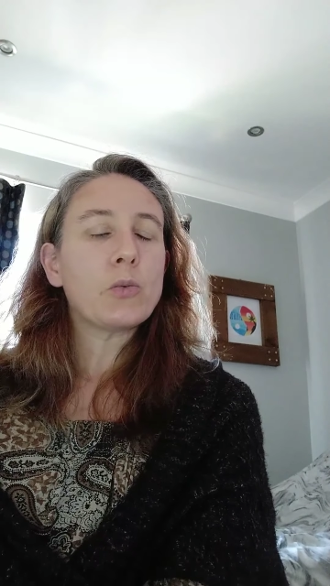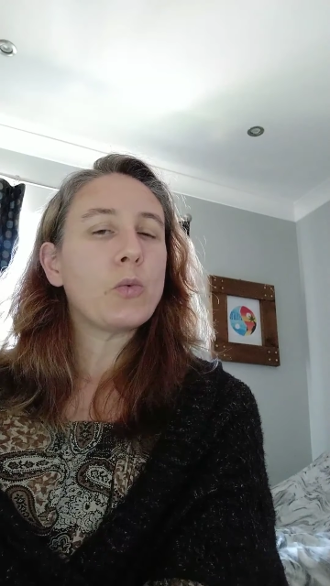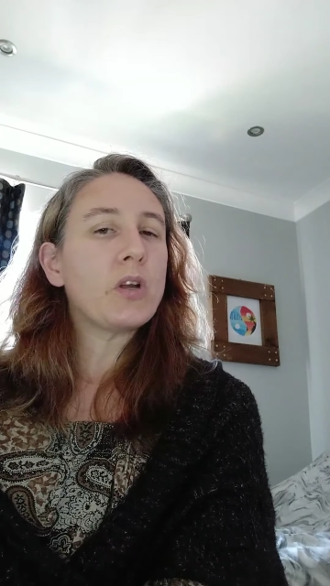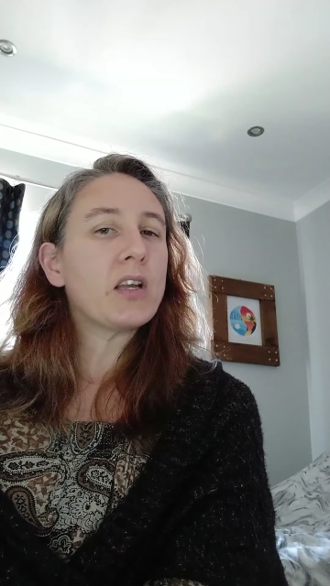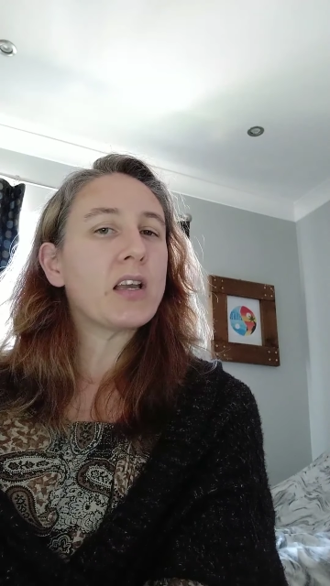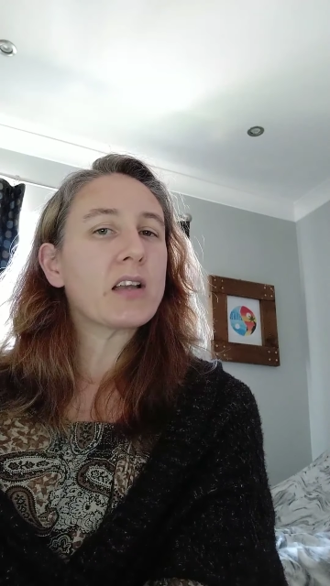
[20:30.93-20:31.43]

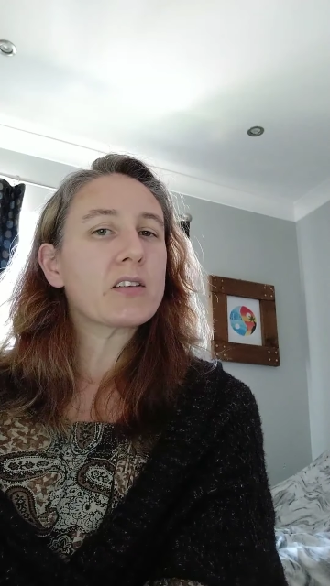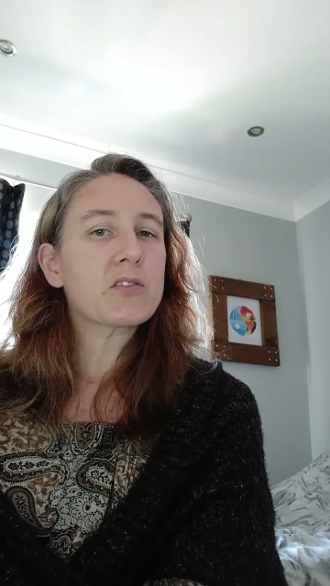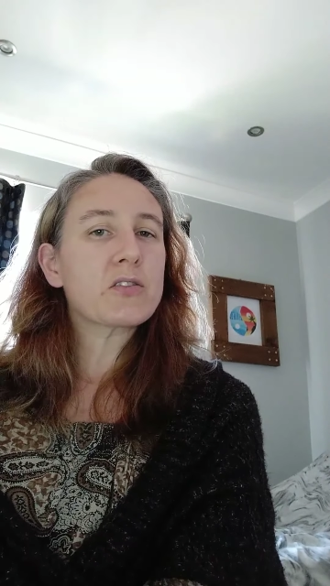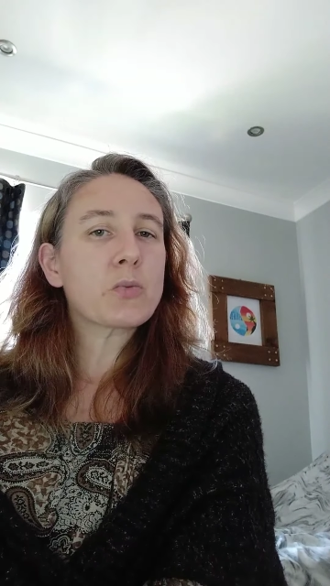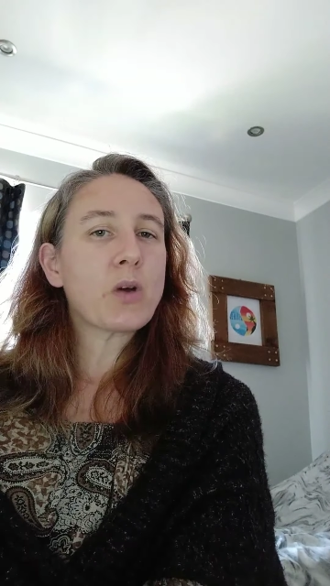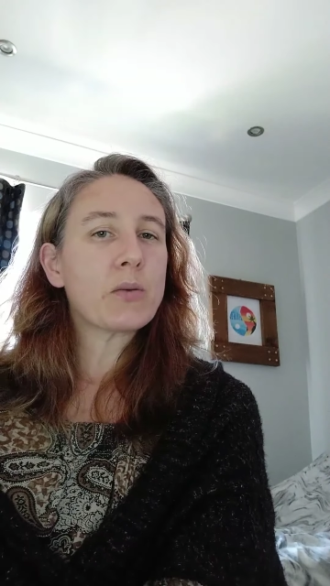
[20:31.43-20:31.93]
we
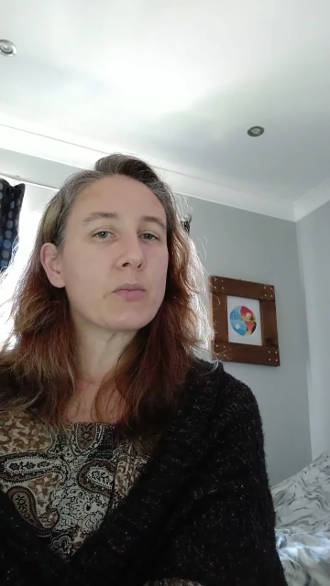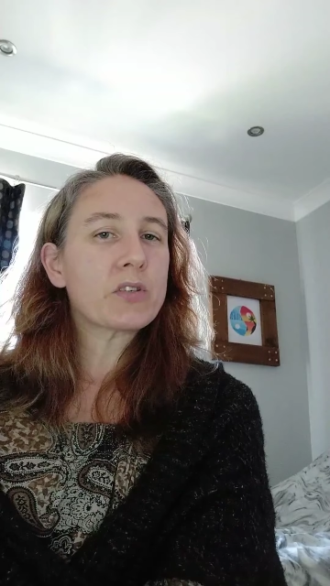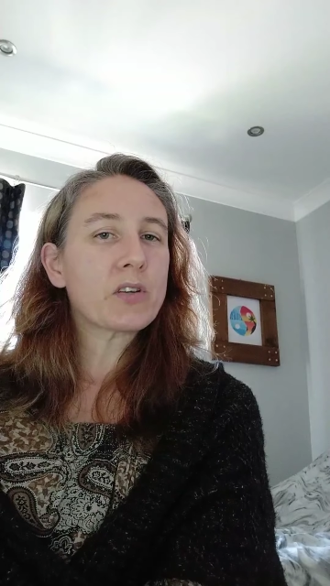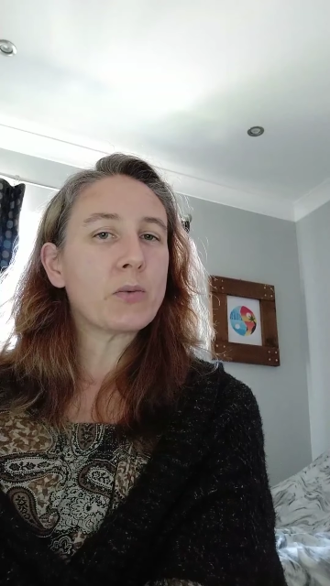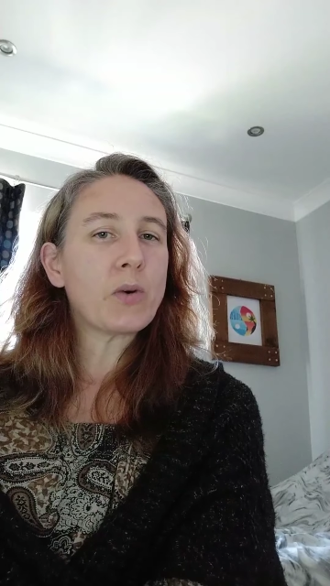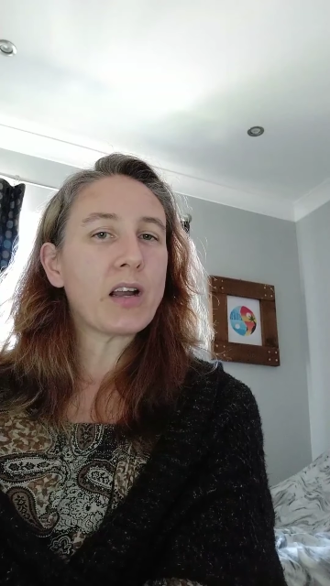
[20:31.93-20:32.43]
get
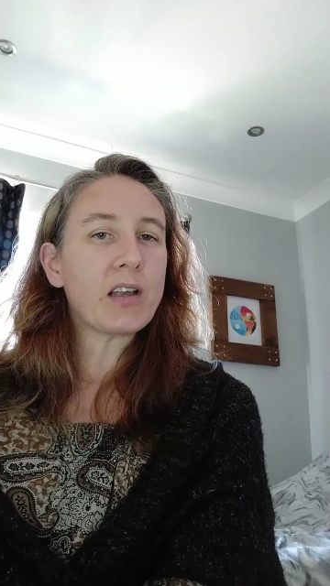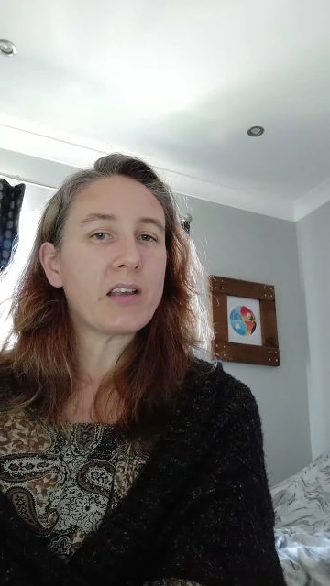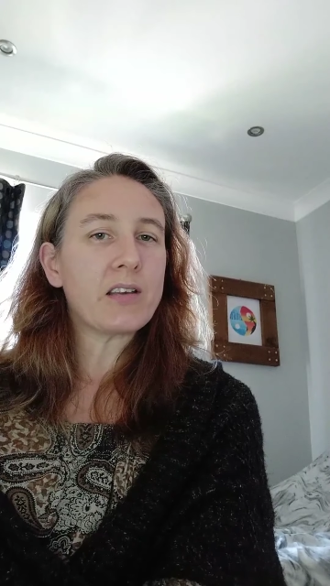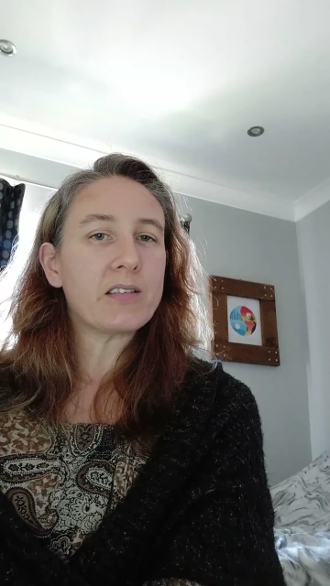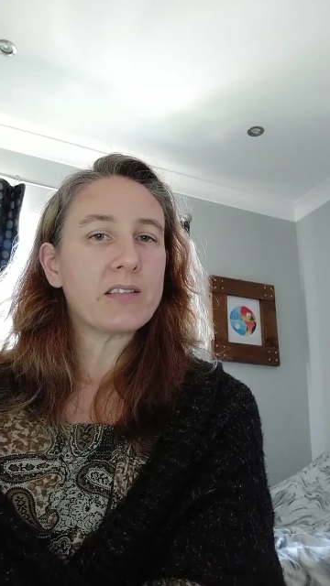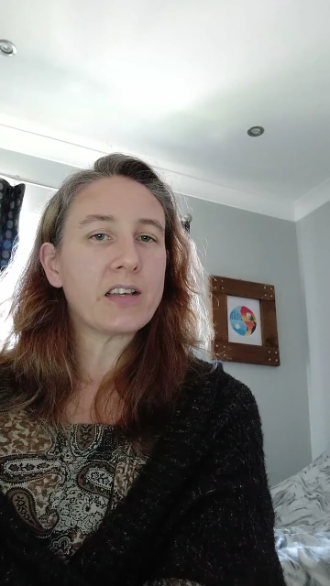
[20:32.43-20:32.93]
swept
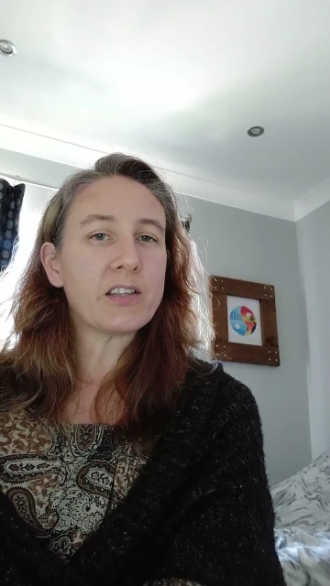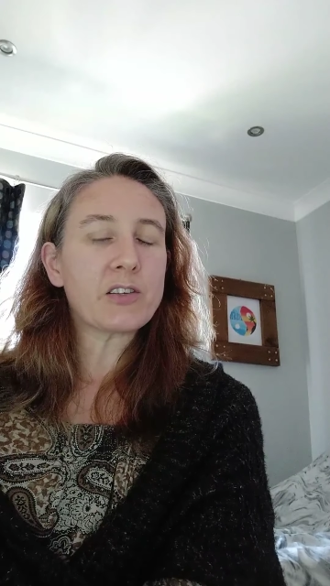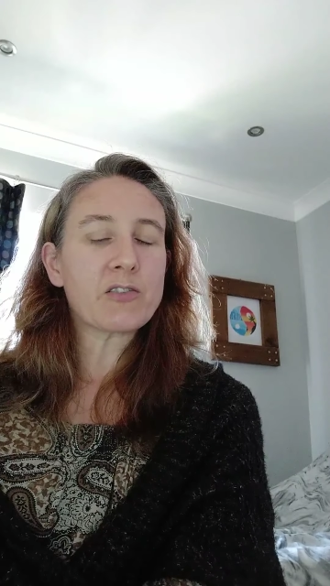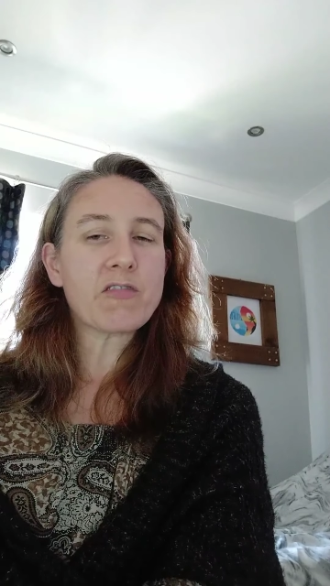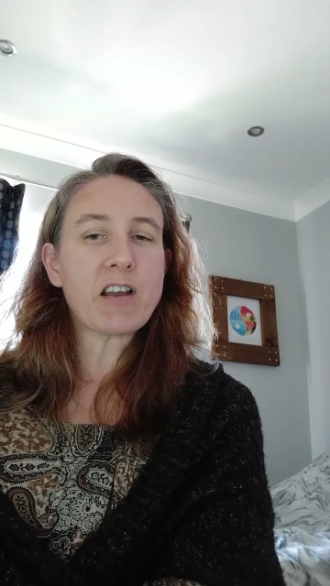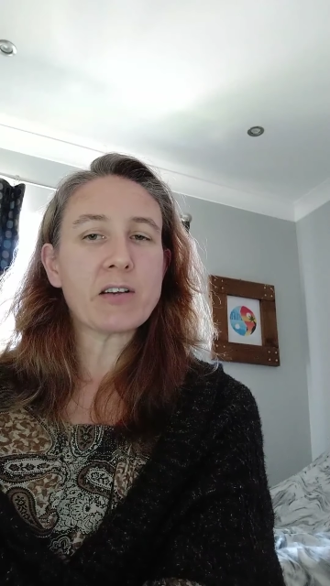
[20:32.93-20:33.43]
away in
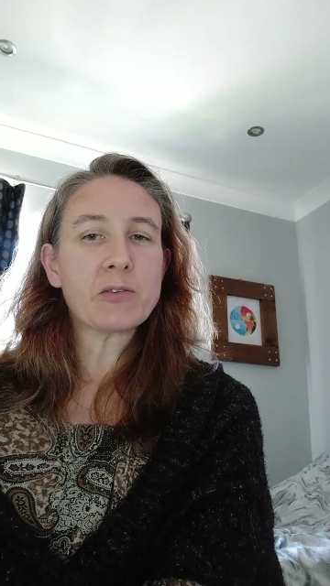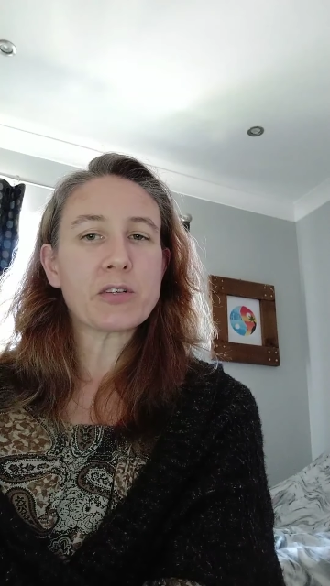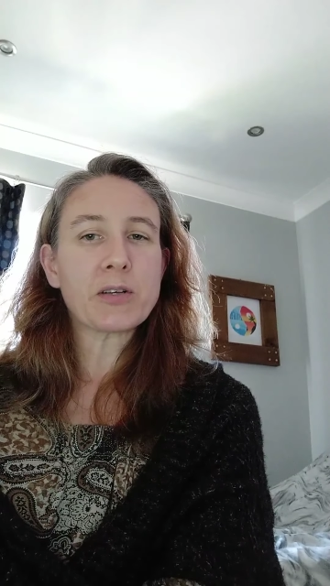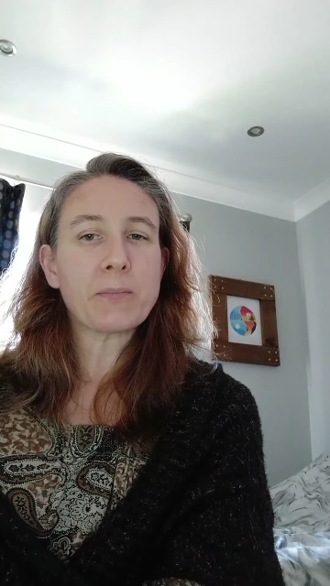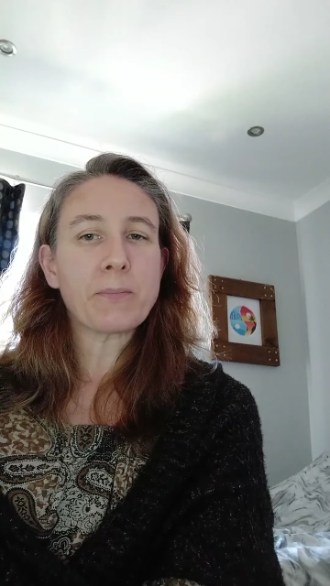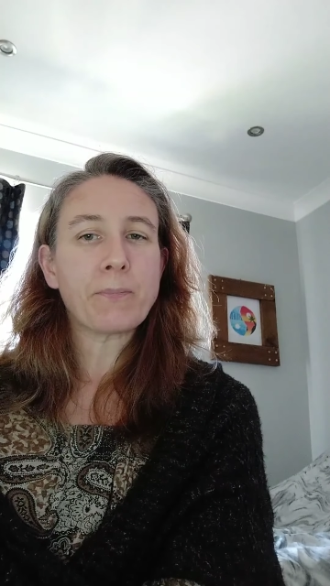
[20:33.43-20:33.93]
the crowd.